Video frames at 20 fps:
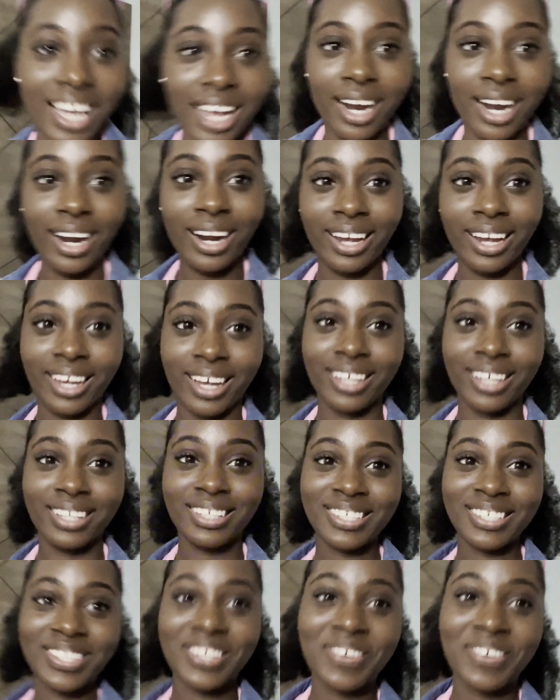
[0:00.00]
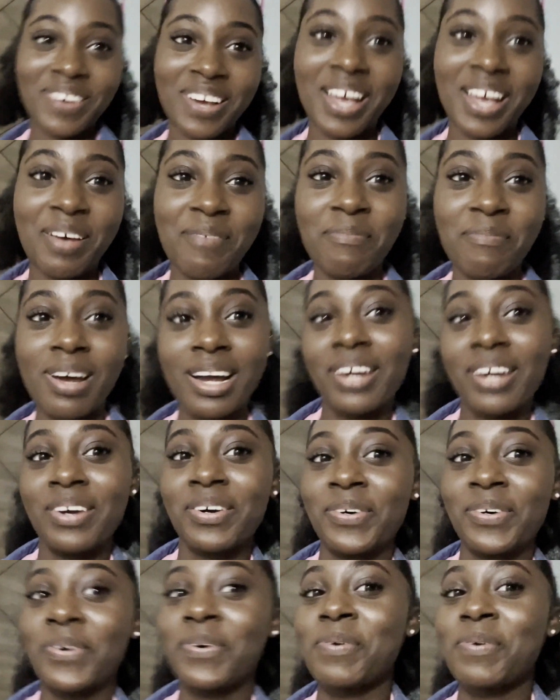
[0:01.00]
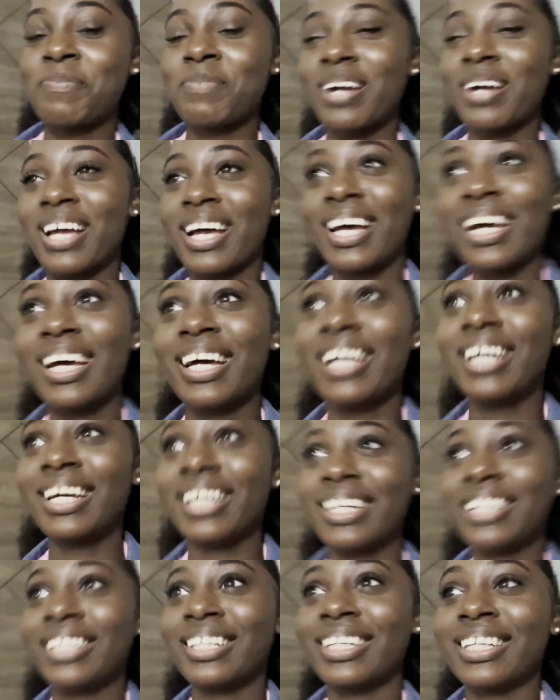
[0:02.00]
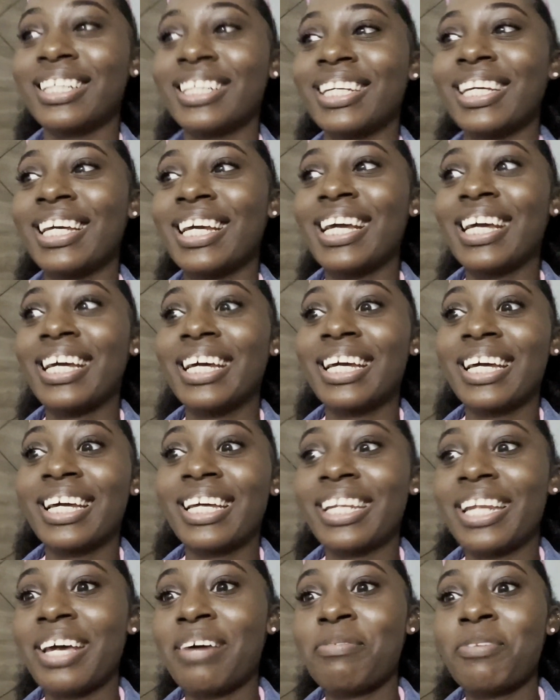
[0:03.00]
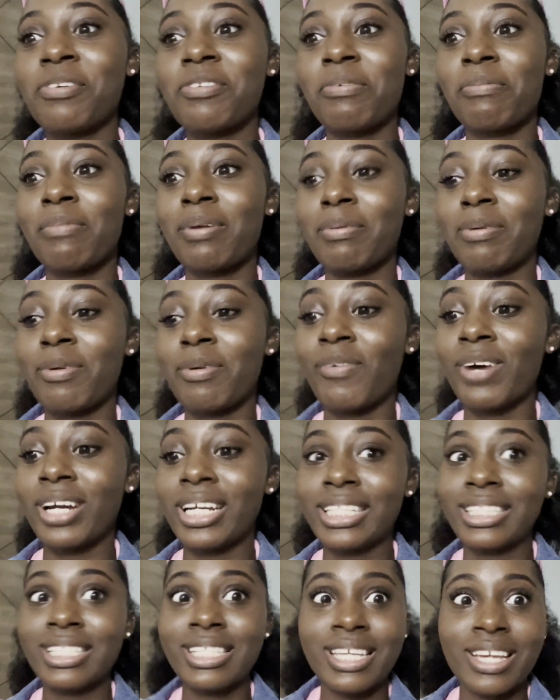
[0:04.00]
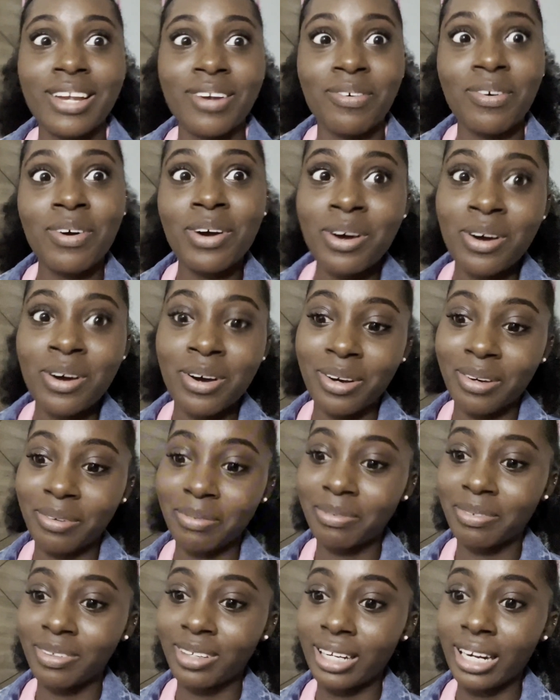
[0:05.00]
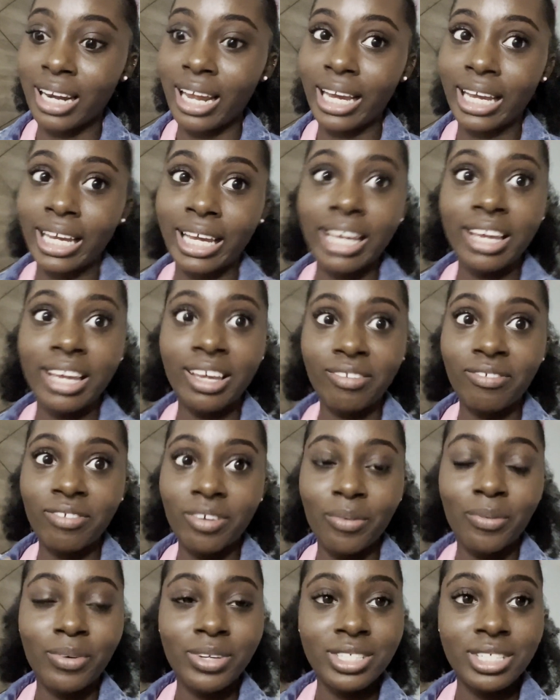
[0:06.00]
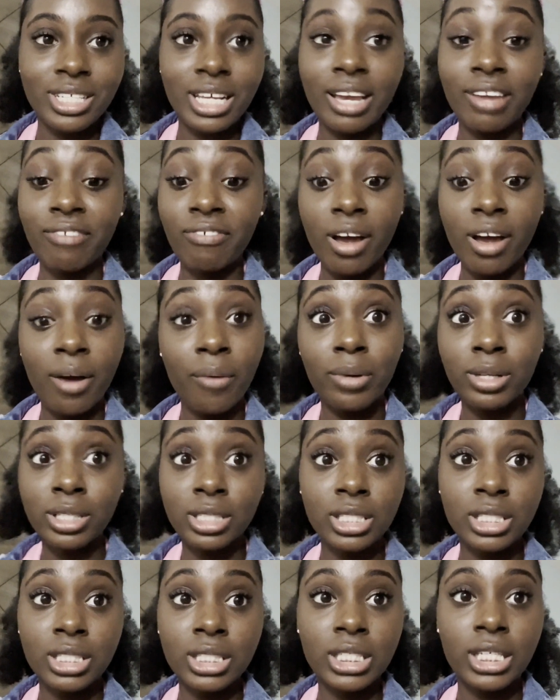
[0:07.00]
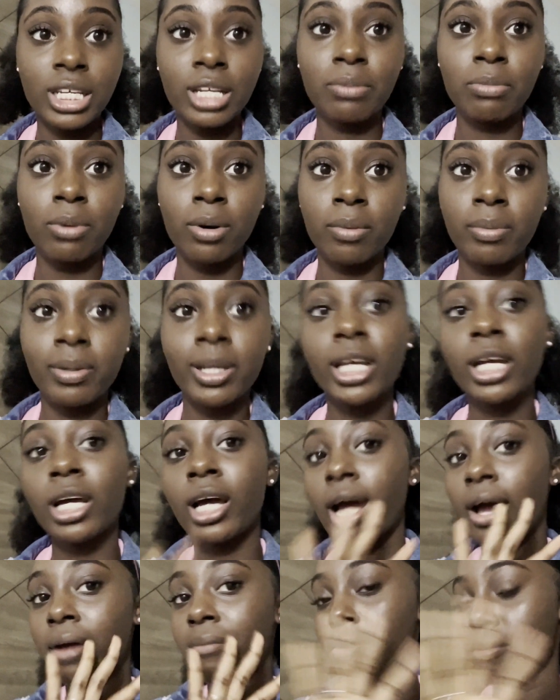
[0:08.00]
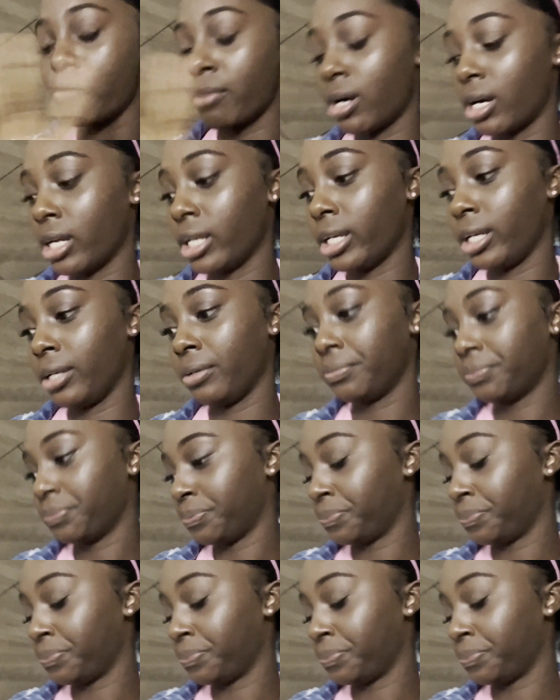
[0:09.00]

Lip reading: All right guys, so I'm back home and that movie made me want to tear up. Like if I wasn't in public, I'd be bawling,